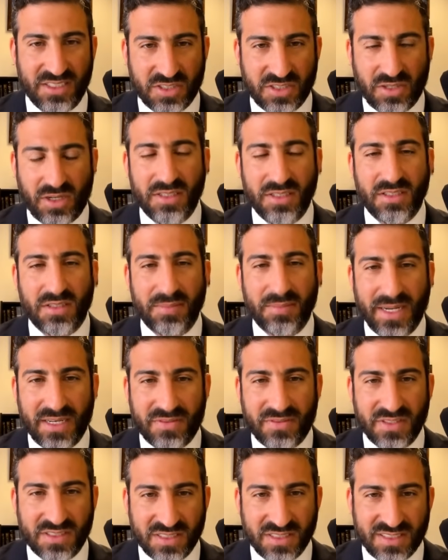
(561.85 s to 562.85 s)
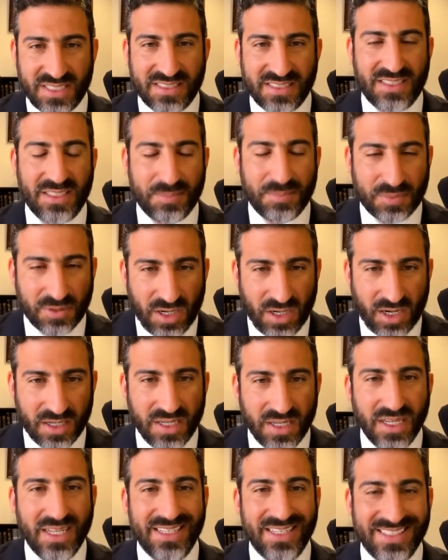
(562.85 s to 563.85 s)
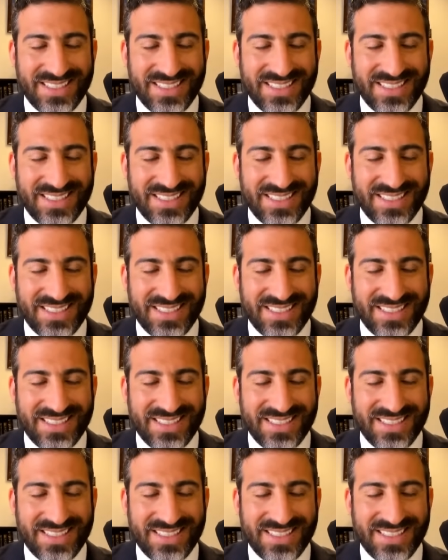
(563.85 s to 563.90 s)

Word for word: So under the manifest necessity prong,